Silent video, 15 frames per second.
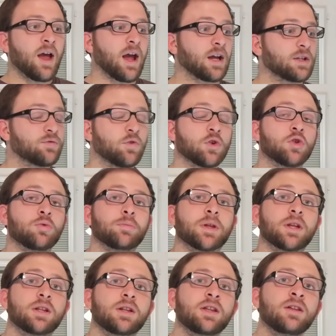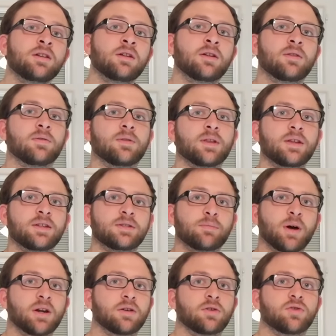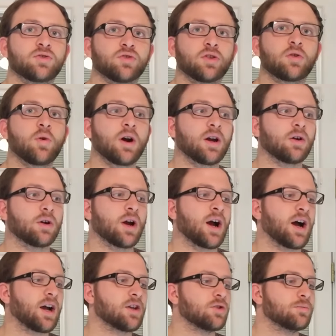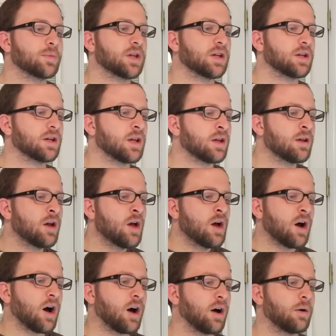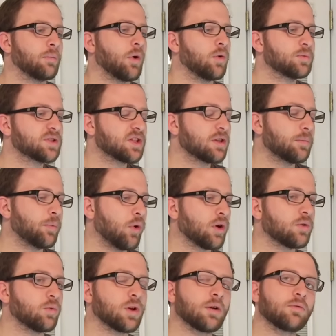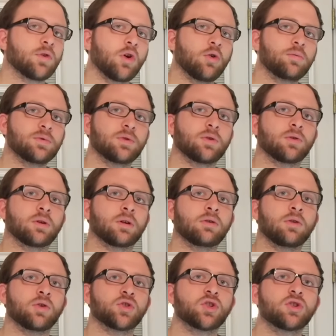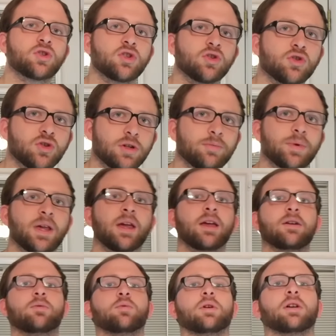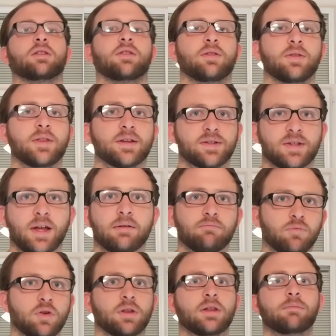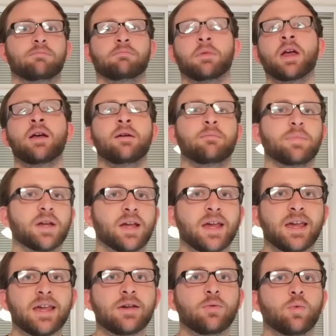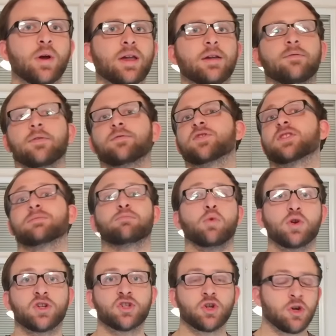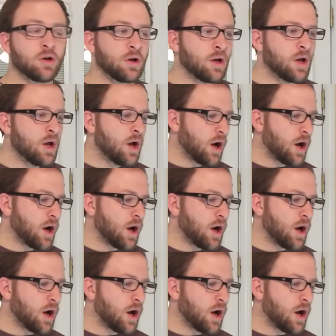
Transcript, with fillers: As for humidity, these monitors require a high humidity, almost to the point whenever you open their enclosures, you should be hit with this like really big heat wave of just moisture.